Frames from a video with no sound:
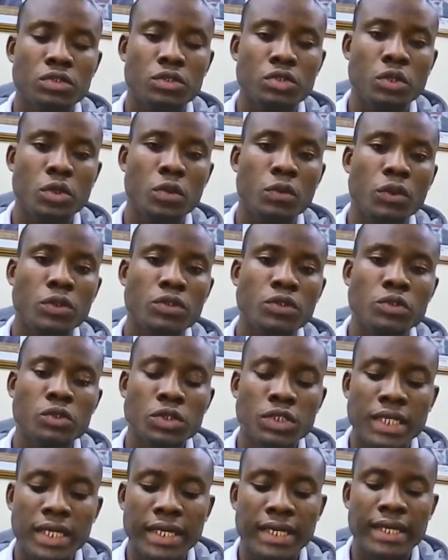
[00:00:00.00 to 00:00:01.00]
So you want to
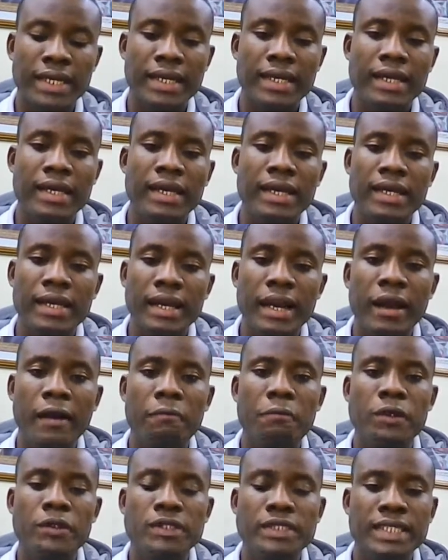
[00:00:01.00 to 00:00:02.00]
check how
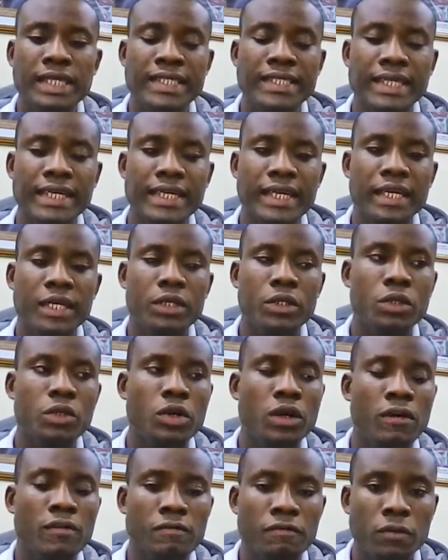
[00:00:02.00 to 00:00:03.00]
much data can you
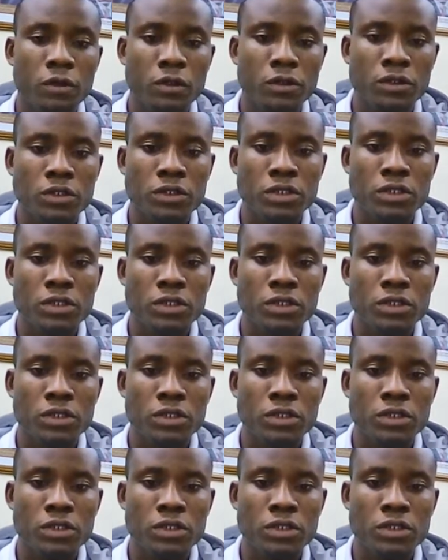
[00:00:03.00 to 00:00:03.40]
afford